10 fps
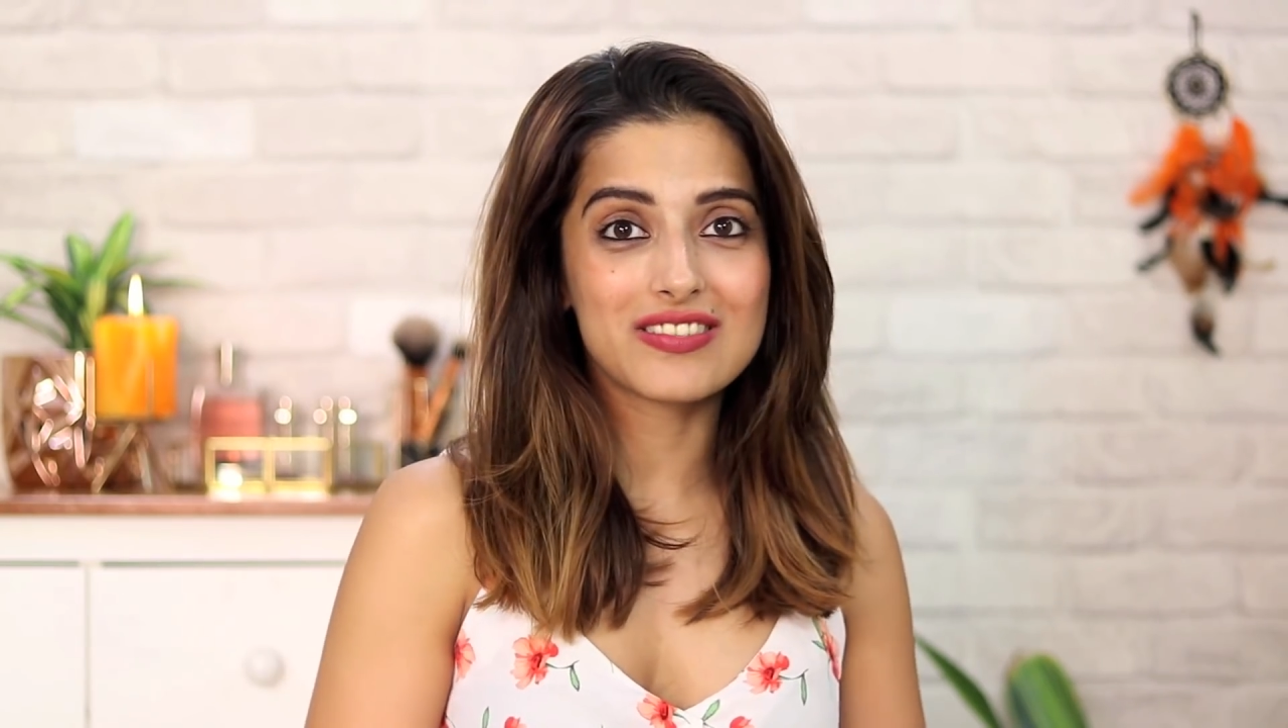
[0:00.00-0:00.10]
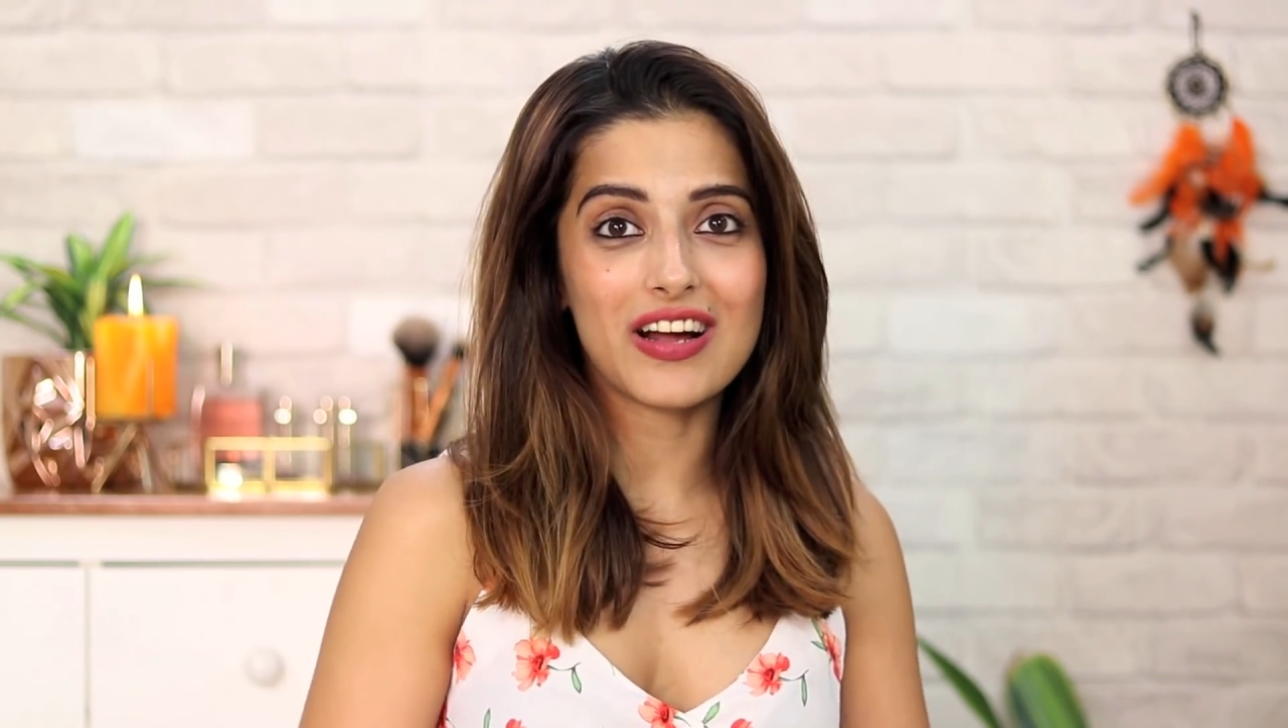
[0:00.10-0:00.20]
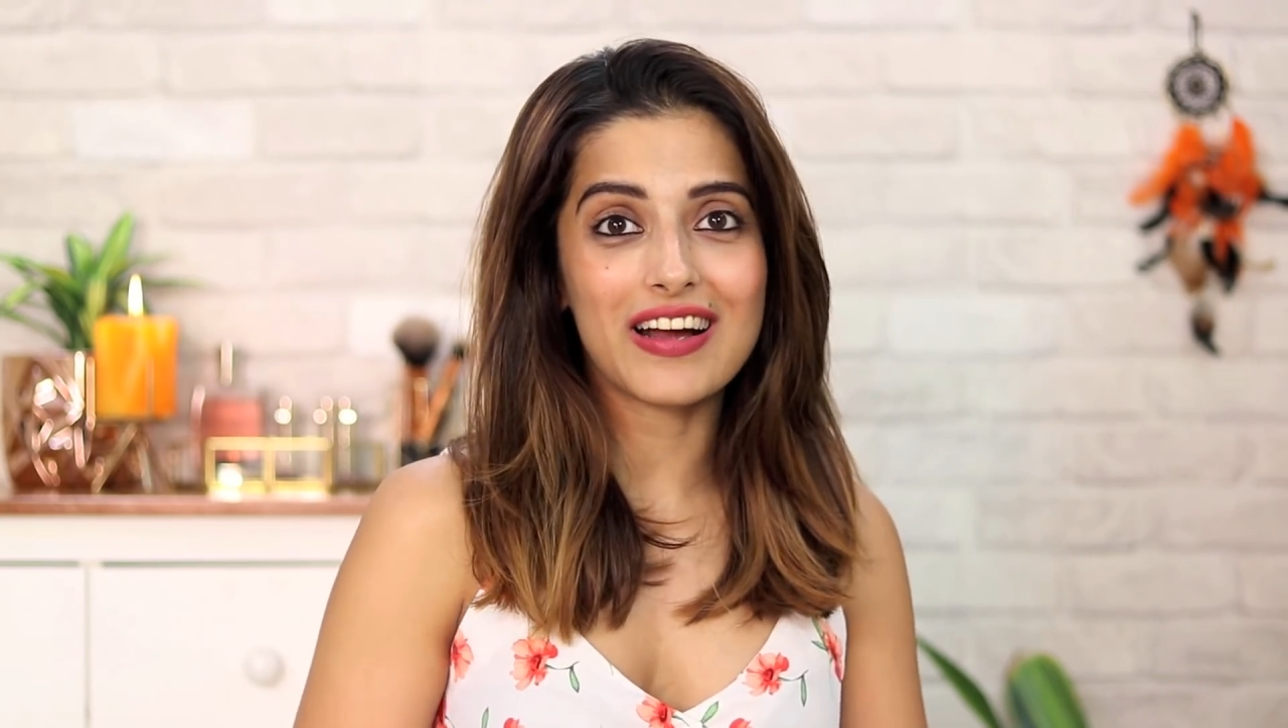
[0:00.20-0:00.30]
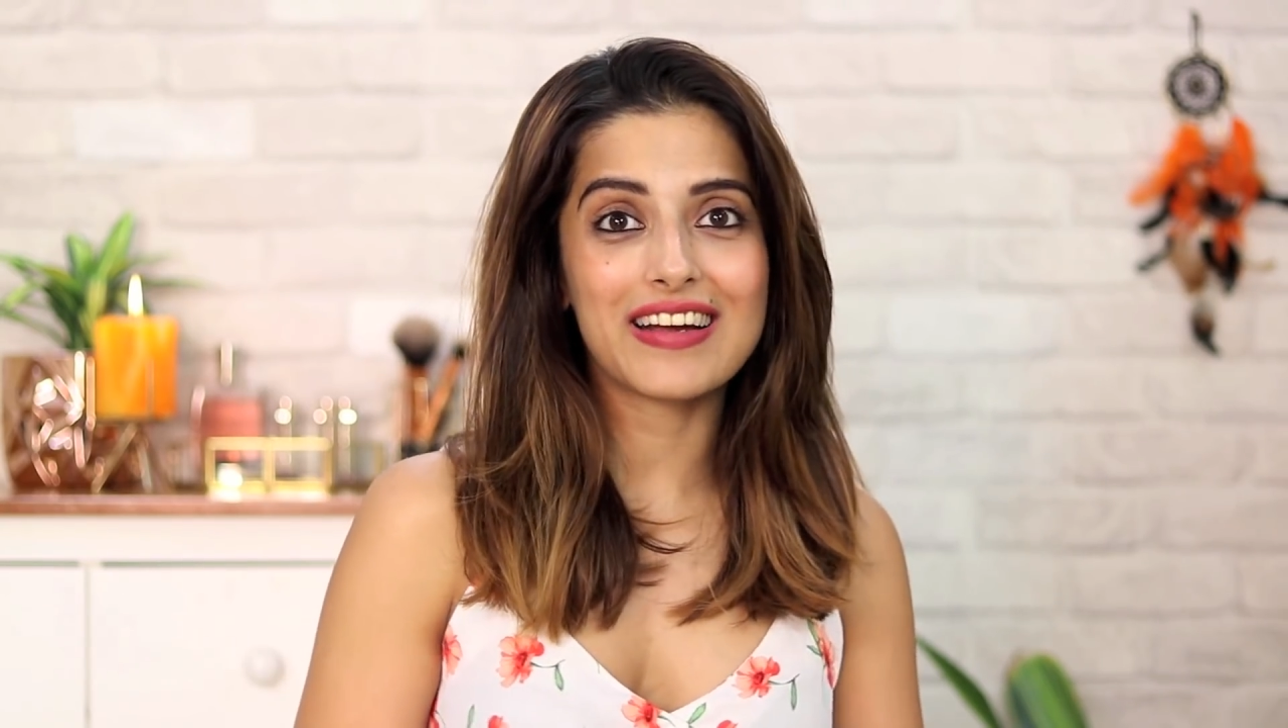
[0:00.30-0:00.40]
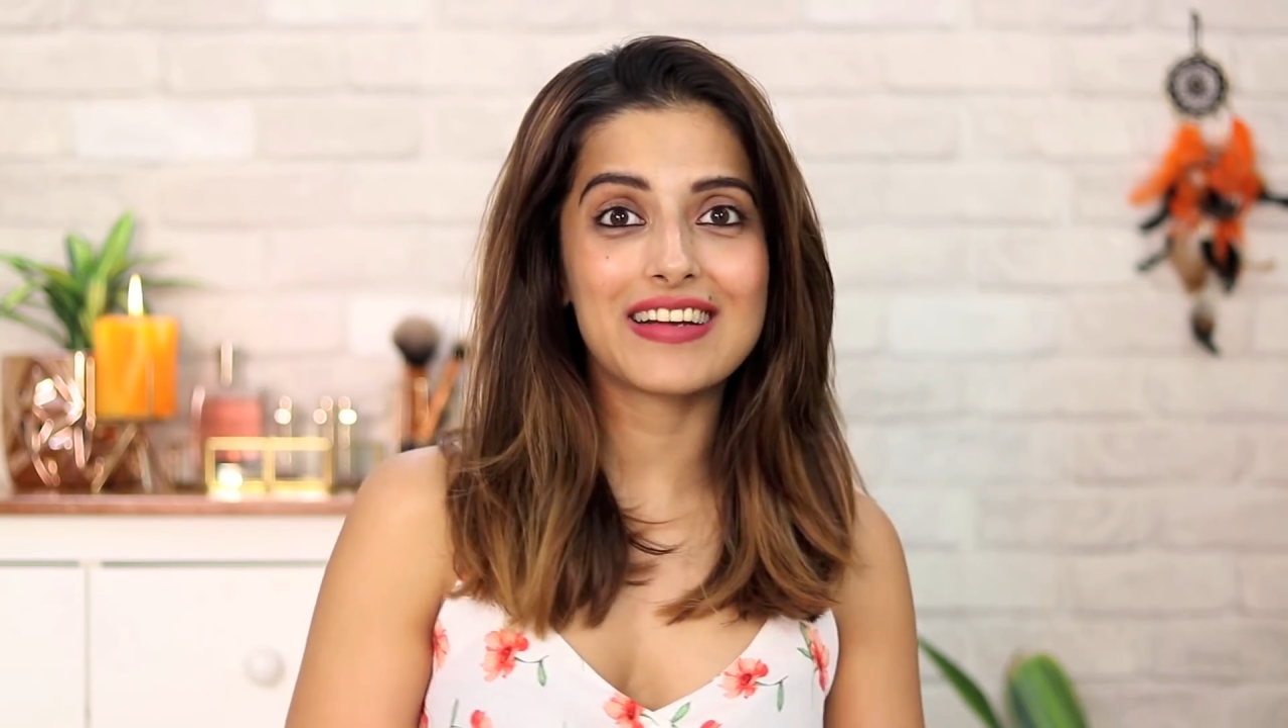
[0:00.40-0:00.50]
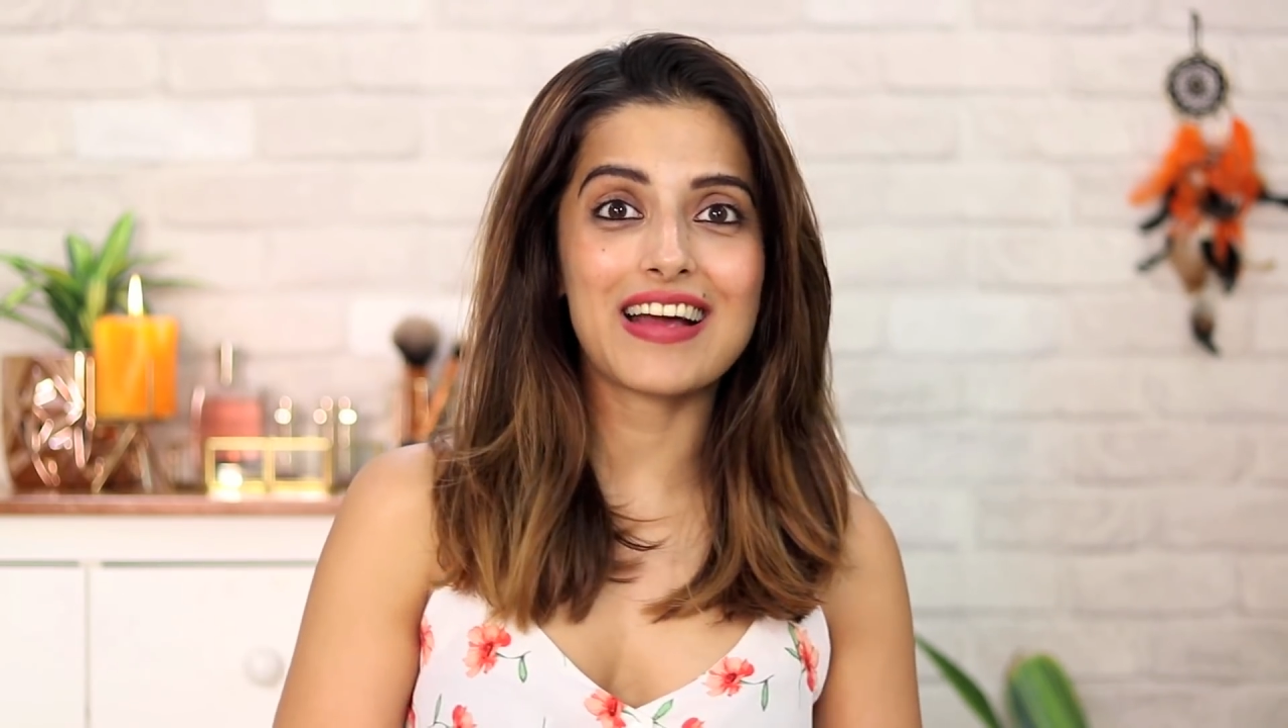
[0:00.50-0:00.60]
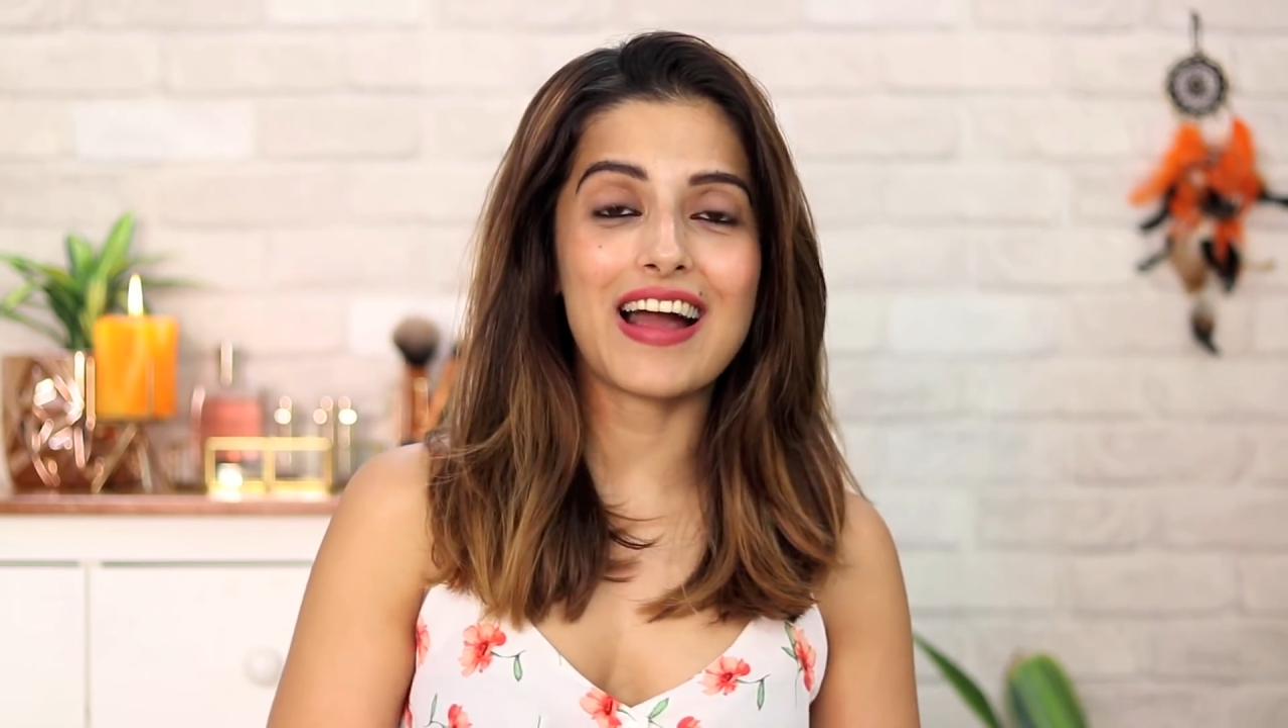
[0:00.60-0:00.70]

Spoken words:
right?